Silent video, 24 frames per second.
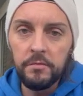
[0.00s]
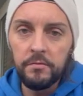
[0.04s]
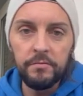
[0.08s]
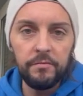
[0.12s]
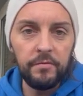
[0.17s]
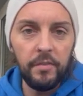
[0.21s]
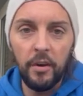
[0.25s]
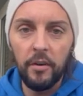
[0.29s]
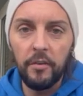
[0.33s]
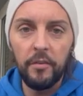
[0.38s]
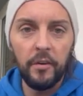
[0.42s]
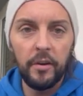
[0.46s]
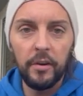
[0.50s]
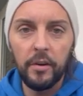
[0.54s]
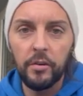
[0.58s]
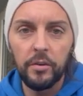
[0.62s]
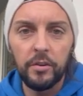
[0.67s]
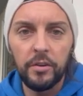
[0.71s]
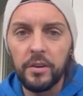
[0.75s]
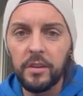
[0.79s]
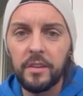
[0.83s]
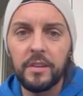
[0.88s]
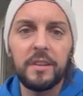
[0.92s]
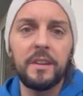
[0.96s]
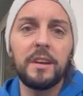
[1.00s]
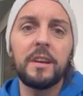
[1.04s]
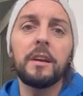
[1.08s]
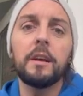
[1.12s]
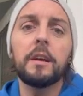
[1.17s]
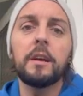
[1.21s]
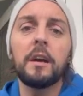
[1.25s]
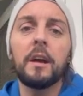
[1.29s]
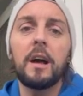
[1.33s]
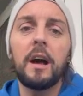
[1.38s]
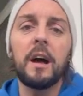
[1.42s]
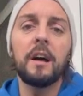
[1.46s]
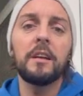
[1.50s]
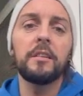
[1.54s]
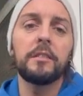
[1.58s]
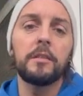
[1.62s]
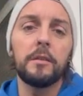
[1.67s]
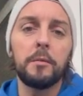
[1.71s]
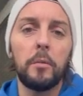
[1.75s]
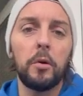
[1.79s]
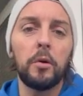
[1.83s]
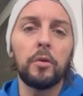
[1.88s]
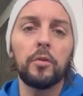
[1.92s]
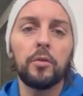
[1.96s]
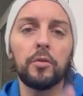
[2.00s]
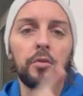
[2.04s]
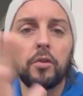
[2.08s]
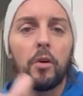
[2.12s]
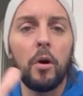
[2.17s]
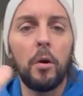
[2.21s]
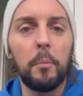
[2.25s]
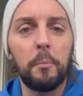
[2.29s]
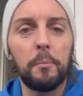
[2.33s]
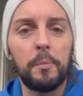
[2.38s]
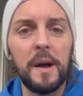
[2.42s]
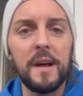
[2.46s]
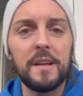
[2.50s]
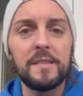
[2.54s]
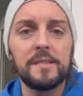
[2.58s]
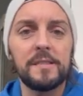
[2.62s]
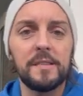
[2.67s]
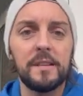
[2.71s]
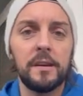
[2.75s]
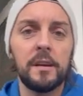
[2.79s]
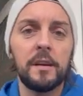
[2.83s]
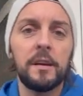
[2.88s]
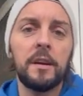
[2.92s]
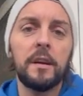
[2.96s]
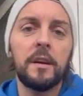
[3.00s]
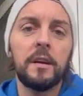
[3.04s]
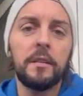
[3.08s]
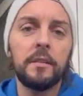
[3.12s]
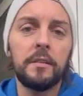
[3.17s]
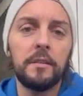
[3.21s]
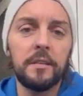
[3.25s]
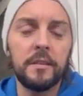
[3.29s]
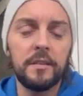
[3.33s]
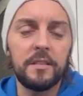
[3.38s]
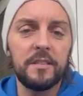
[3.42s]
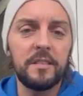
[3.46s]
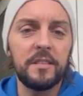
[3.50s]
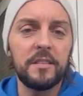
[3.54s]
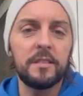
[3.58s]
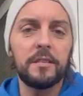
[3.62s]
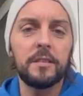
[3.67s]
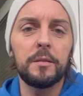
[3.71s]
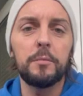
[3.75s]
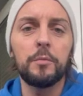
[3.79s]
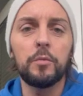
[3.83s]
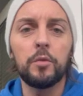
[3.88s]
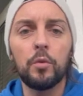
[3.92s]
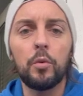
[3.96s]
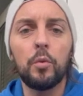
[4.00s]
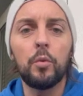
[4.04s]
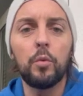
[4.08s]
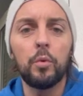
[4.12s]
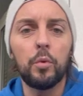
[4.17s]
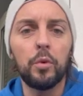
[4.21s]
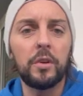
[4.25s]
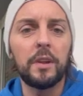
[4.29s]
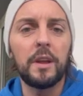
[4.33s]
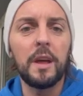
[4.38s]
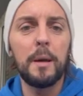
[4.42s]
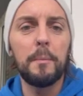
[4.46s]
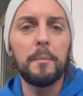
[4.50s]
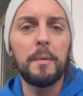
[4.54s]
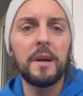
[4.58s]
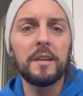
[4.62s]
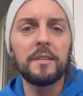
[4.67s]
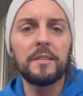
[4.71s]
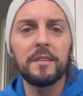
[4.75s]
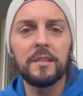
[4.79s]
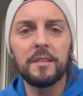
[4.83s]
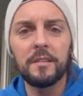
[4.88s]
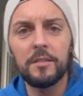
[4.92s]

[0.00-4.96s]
Very, very good. You'd think as the models got better, the systems would get better.